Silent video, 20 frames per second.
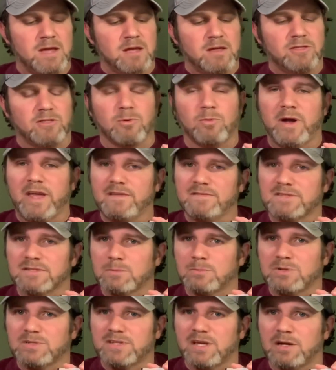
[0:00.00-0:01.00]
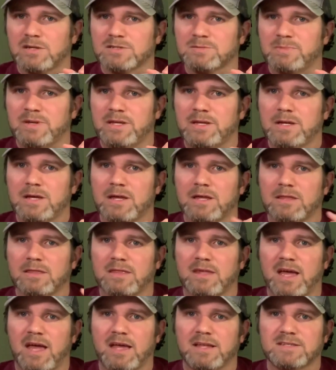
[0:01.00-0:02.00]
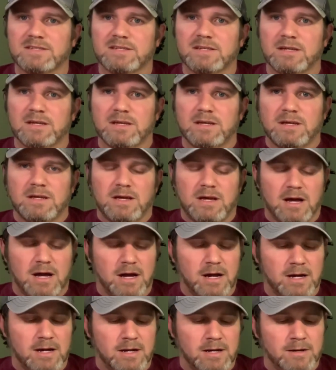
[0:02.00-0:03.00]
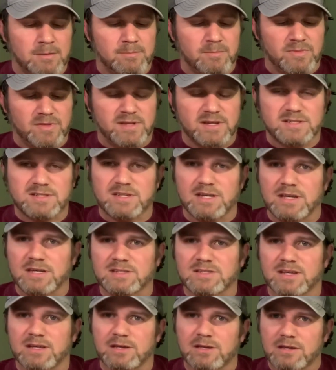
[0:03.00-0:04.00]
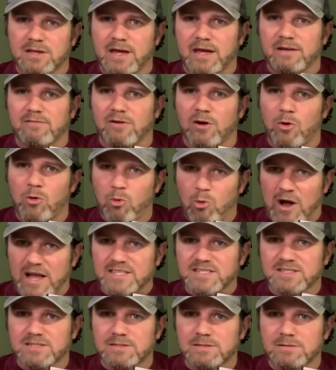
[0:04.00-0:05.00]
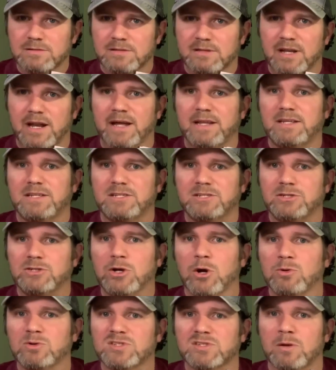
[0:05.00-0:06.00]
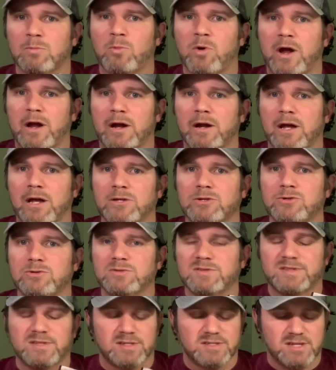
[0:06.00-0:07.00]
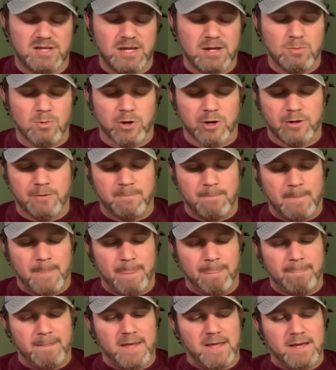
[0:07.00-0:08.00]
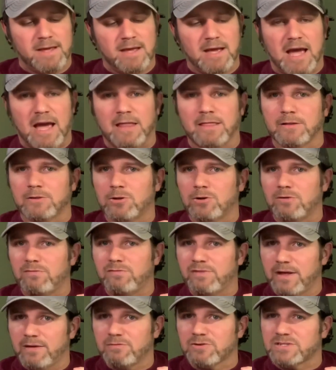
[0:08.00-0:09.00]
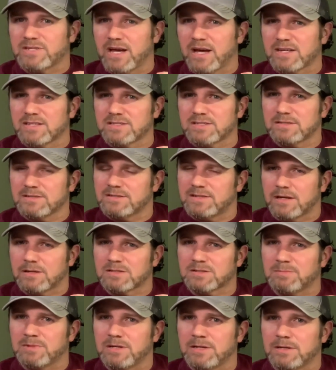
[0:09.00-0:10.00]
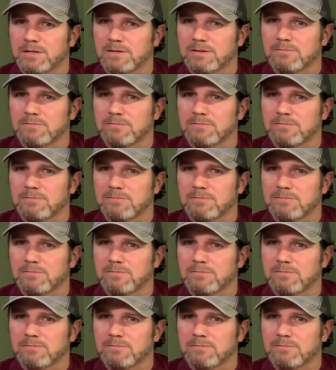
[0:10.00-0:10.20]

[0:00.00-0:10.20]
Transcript: The wave symbol tells me that um, this is a kind of a quest, that I need to go somewhere and use this keyword. And the little flavor text tells me